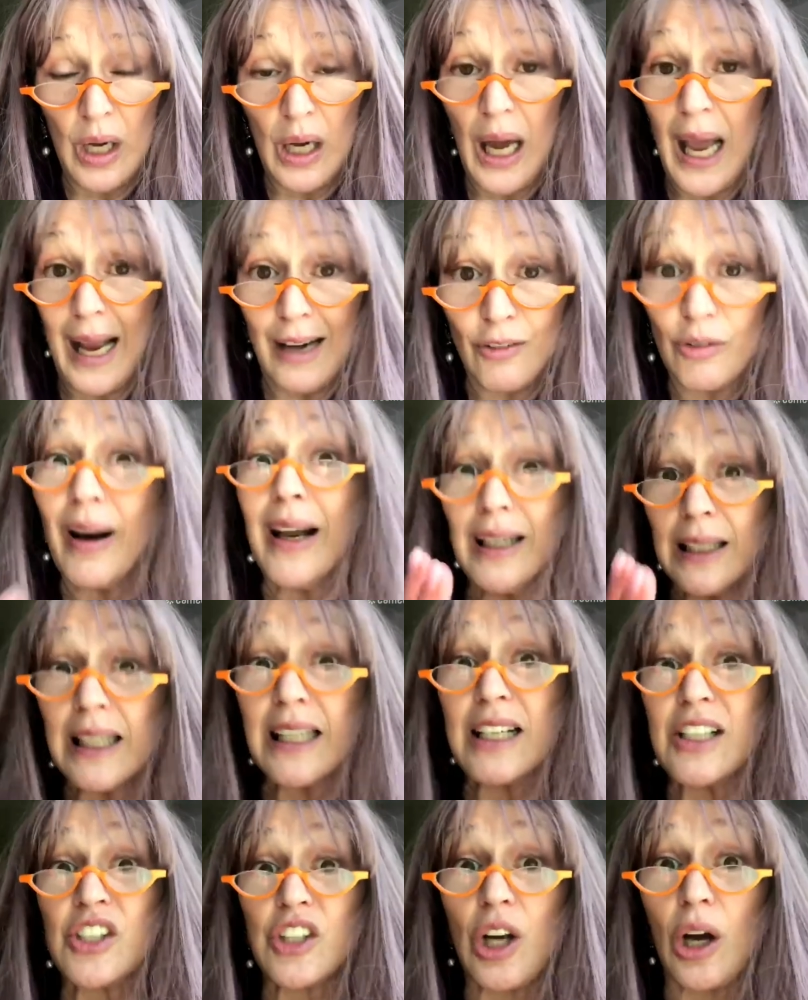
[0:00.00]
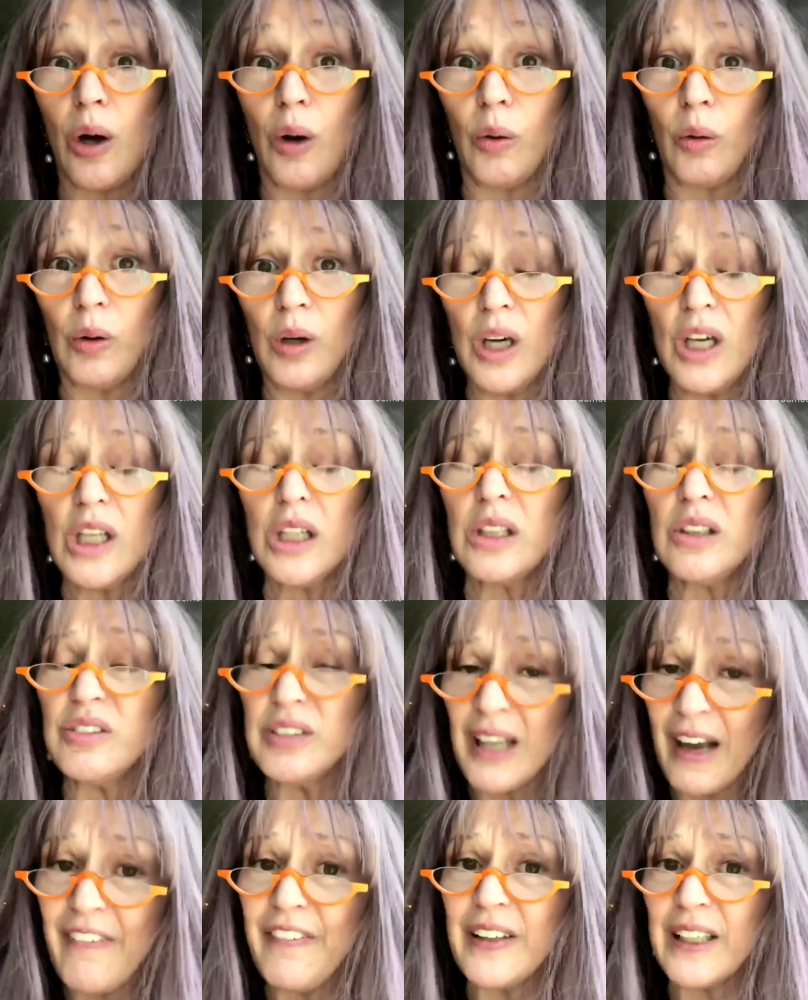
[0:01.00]
And rightly so. You
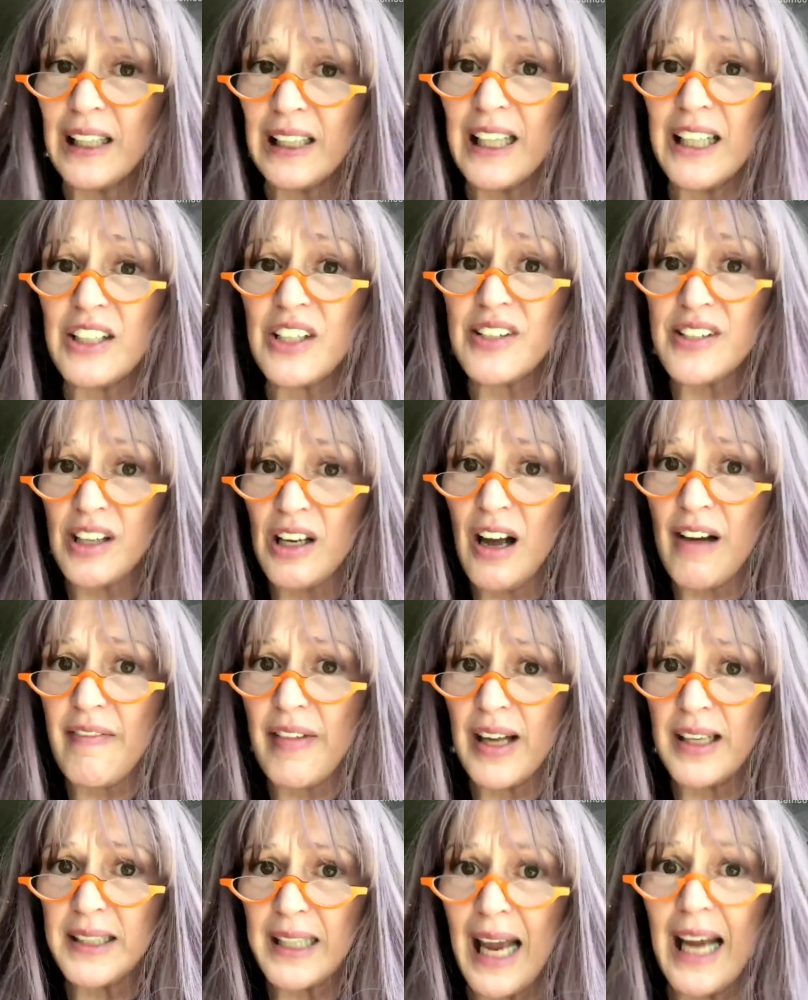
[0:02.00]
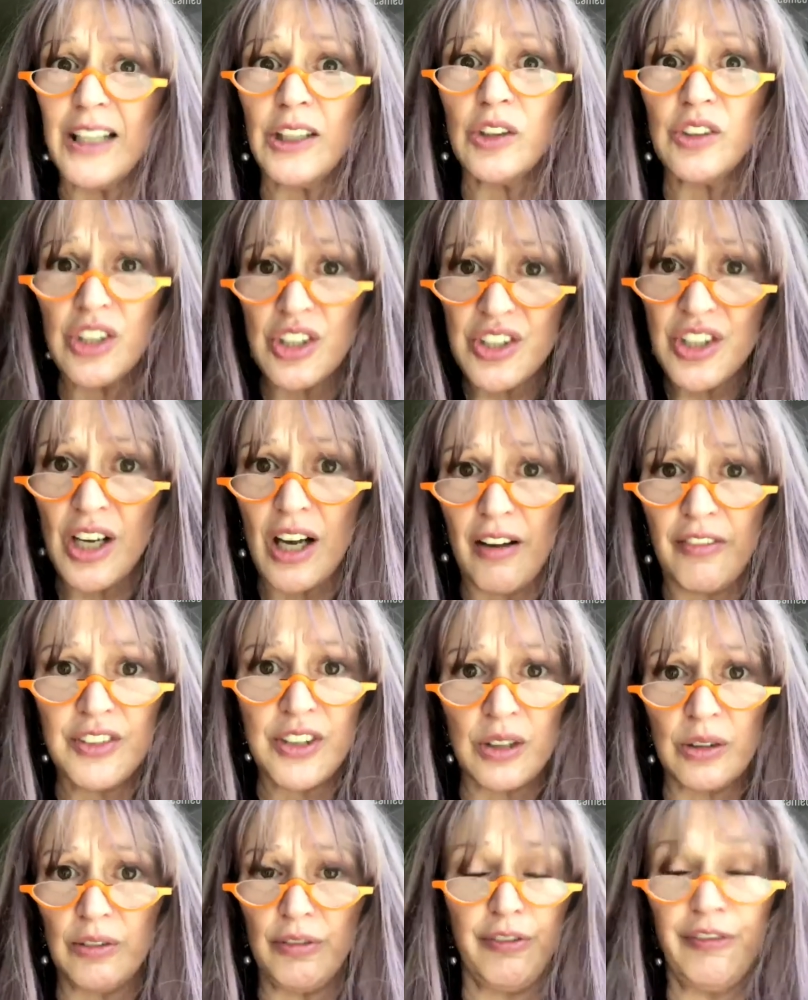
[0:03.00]
definitely deserve it. And you deserve
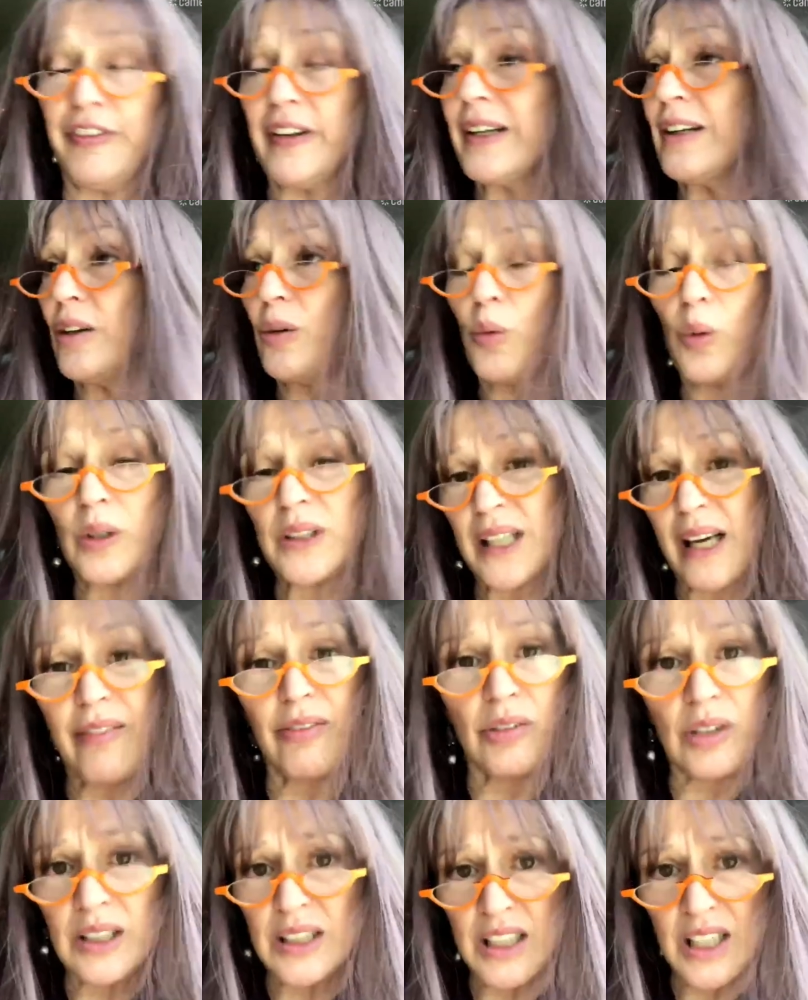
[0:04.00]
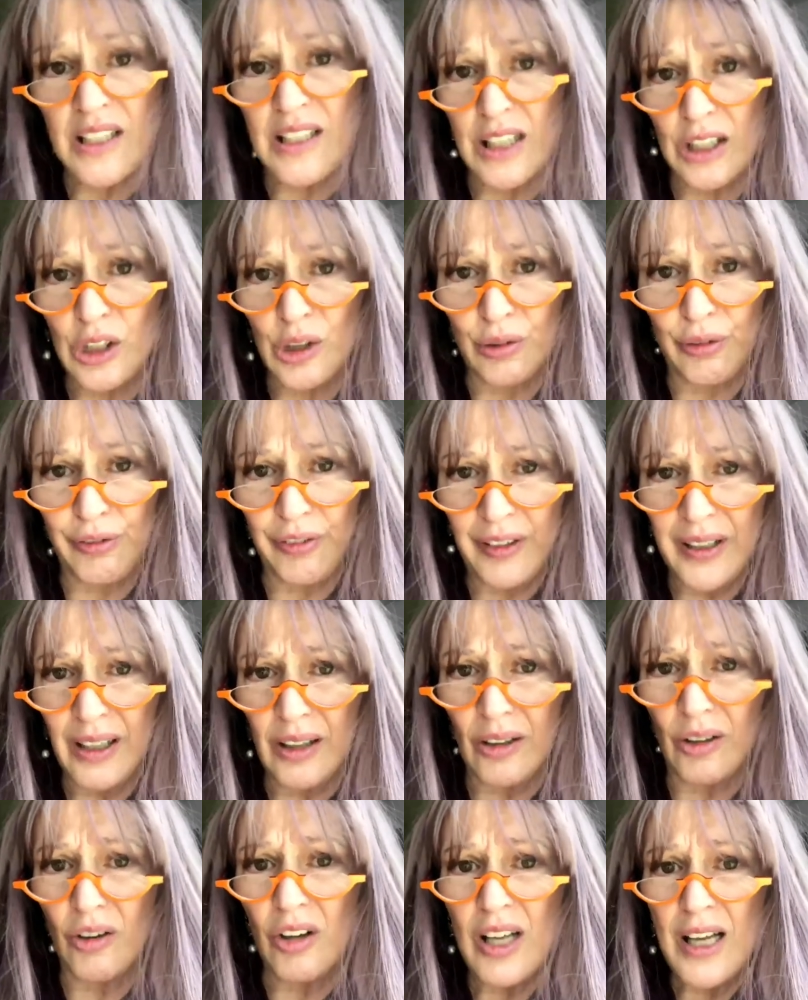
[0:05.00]
to feel whatever it is that you
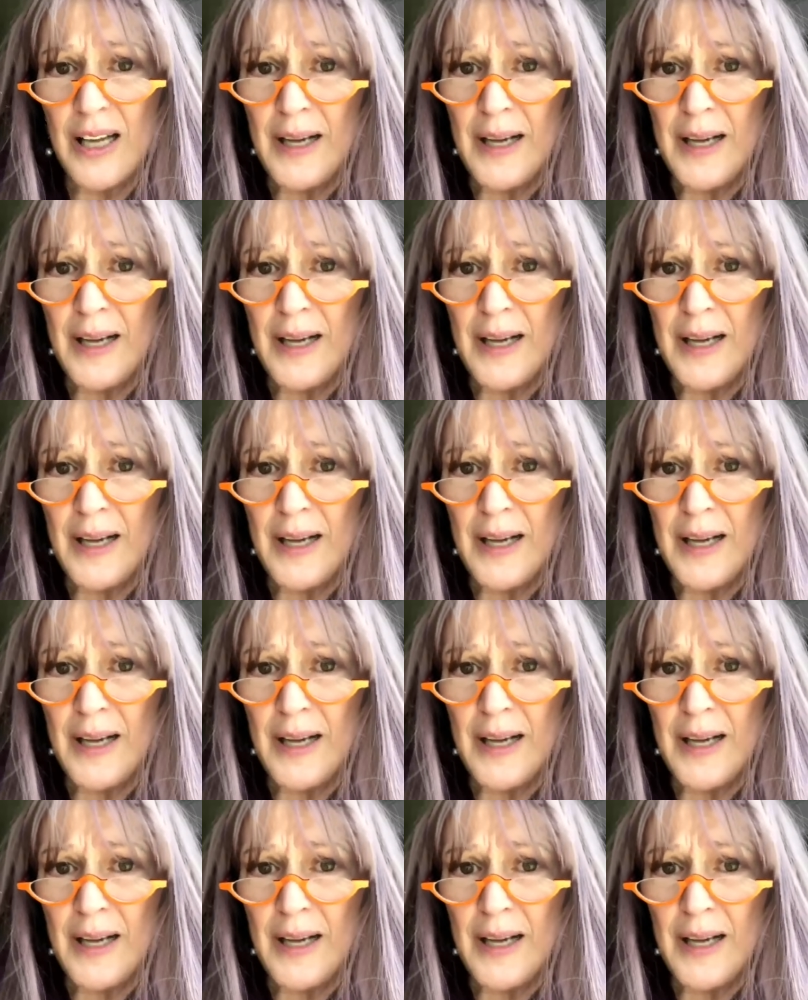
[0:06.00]
feel.